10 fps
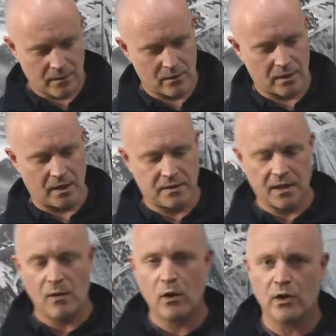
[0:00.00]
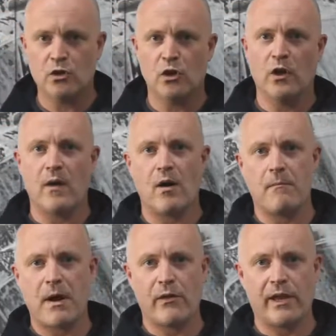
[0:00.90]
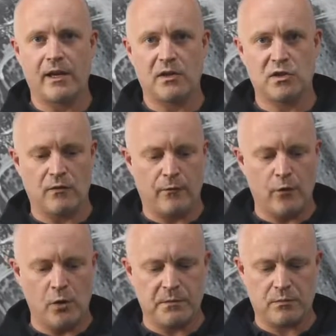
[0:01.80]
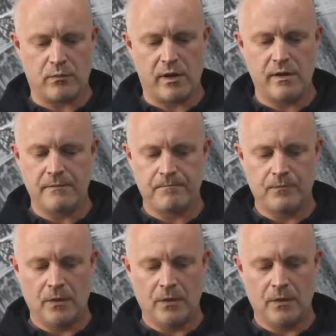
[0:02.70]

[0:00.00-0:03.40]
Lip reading: Okay, today we're going to show you our Marolex foam sprayer.